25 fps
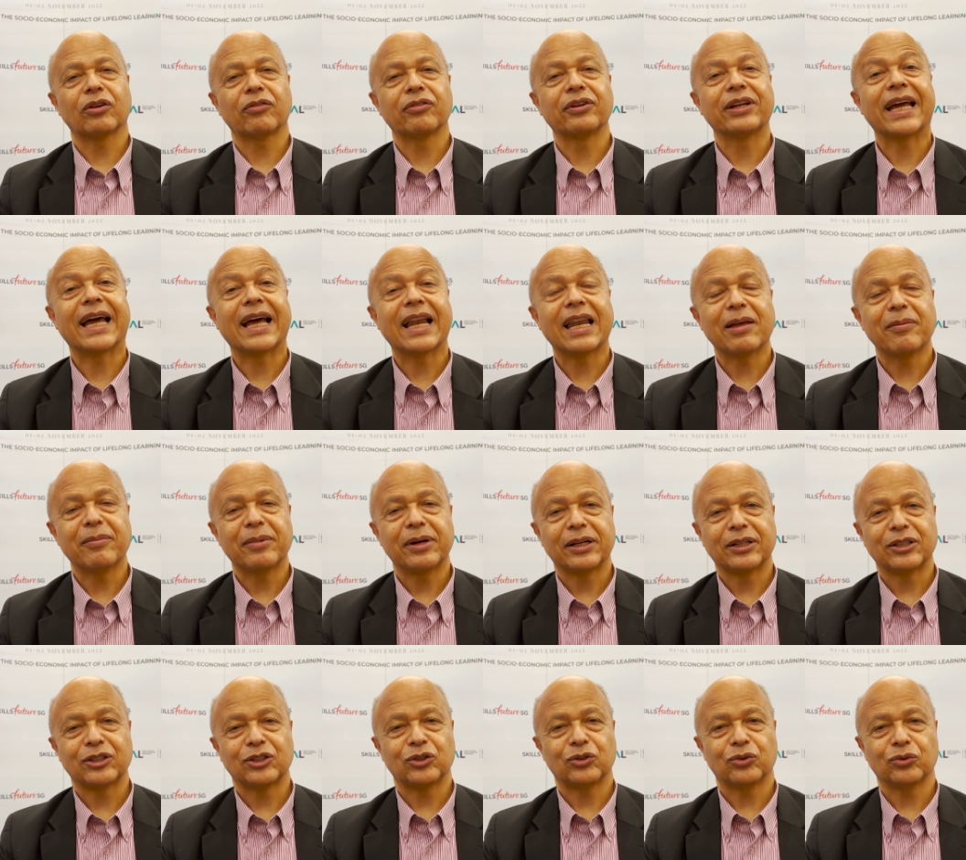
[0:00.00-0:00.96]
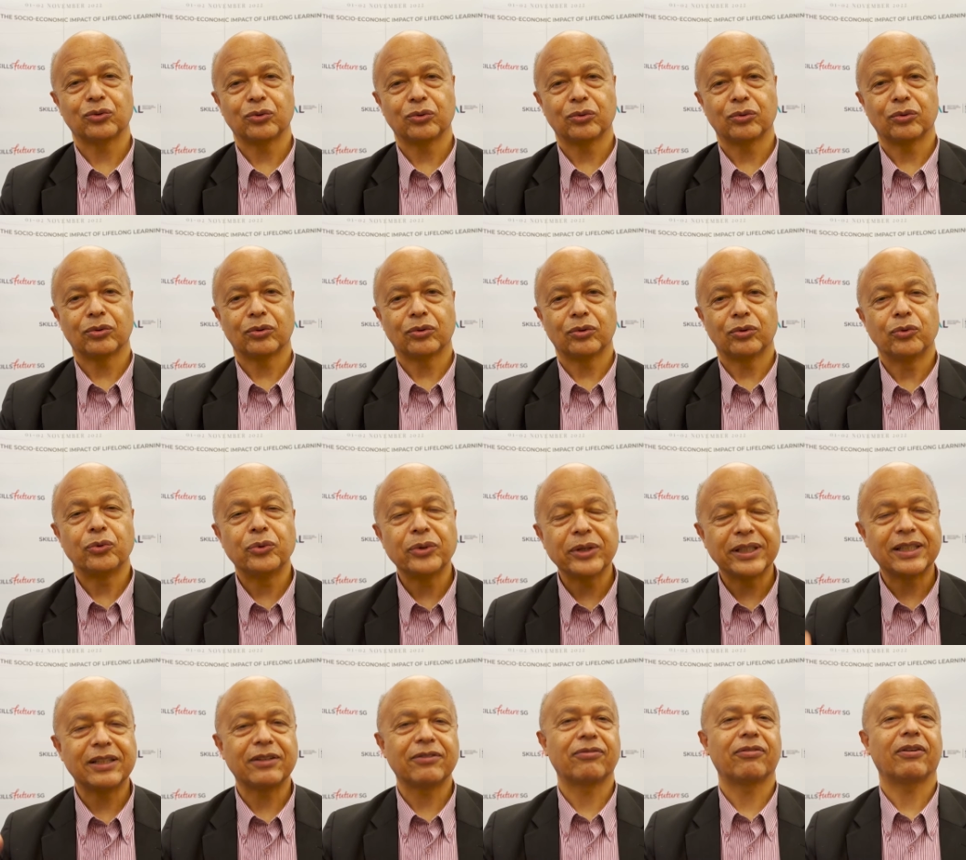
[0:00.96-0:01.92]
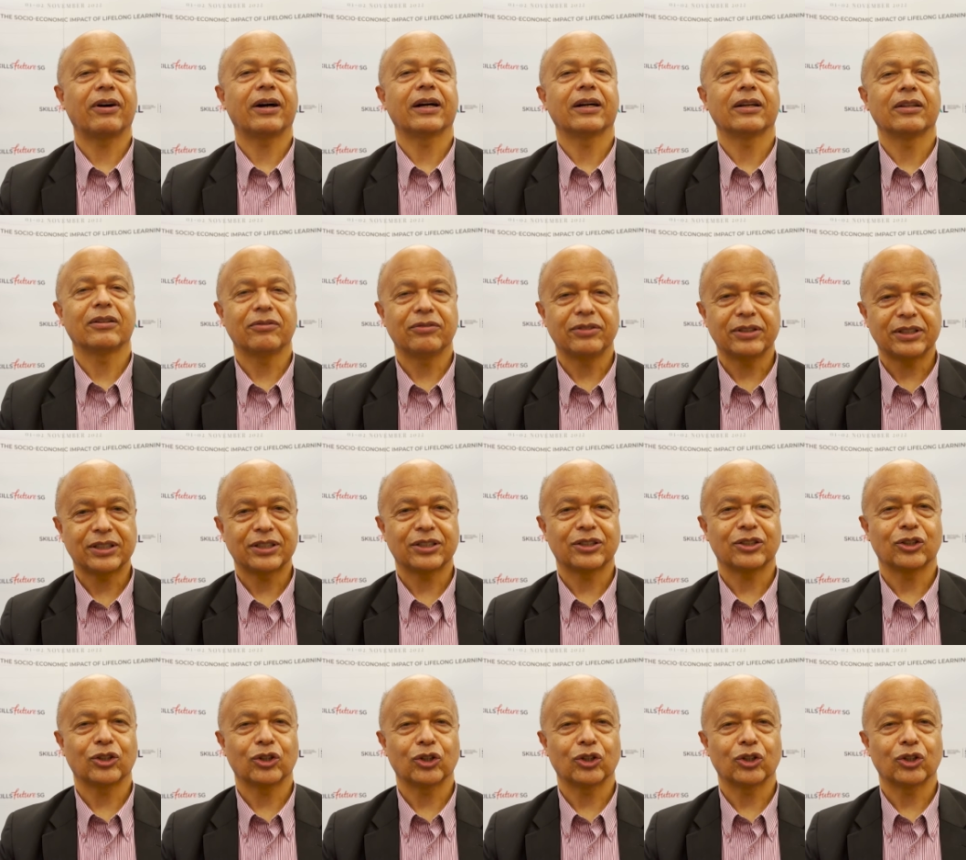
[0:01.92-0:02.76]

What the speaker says: the elements to redefine this